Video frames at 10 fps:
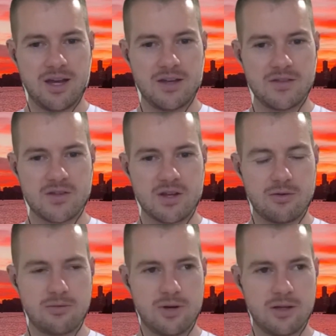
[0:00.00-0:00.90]
and
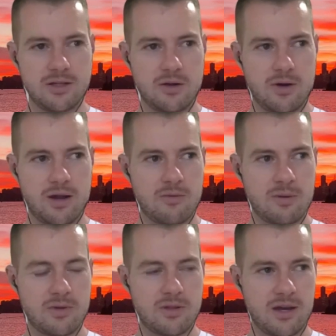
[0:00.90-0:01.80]
so you know i
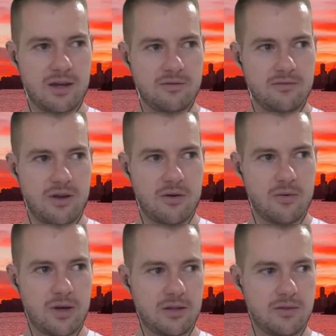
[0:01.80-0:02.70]
remember that very
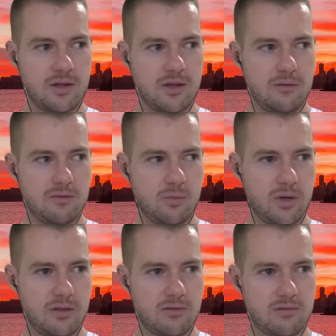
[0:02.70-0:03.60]
well in that even
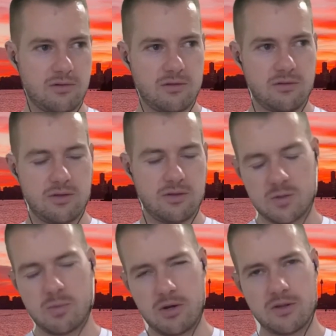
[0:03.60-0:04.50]
with the
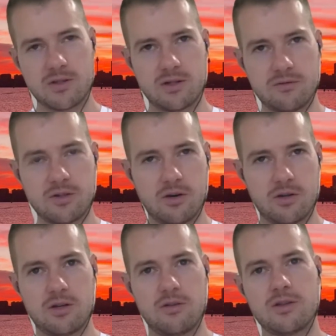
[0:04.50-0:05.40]
experience that i've got
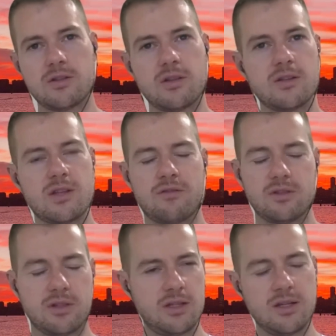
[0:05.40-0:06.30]
you know there's there's
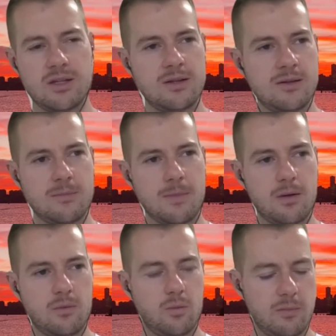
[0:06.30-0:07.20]
definitely
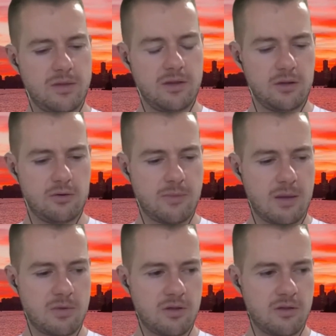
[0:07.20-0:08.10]
women that you
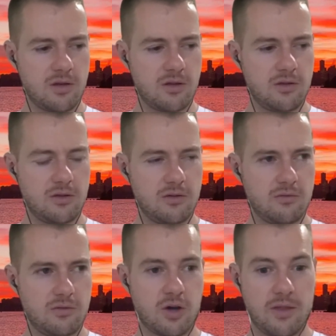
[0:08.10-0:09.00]
remember that you,
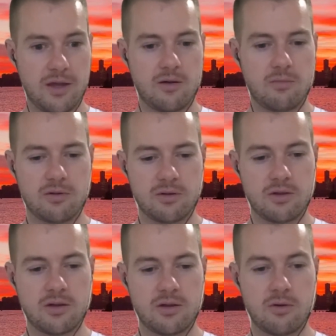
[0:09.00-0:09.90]
you've got their number and you're
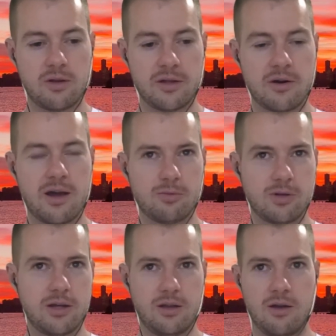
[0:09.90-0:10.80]
like holy crap
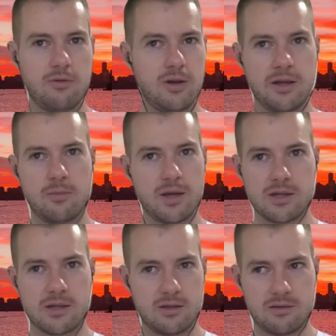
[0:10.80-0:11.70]
like i really hope i
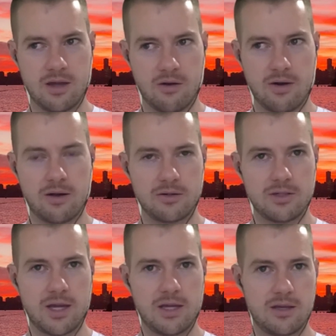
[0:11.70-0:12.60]
can get her out on a
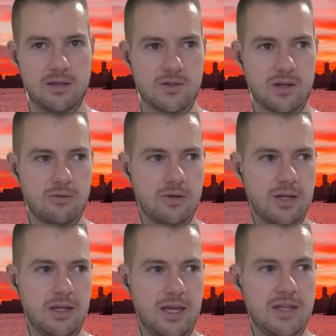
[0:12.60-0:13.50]
date and so
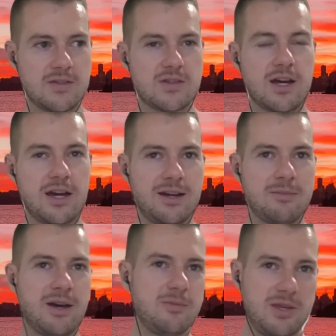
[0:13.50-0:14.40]
inside i
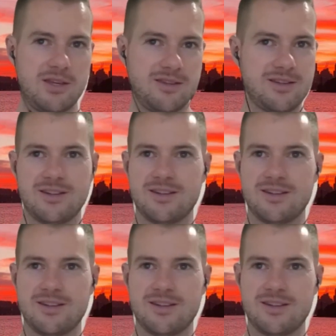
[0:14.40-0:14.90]
might be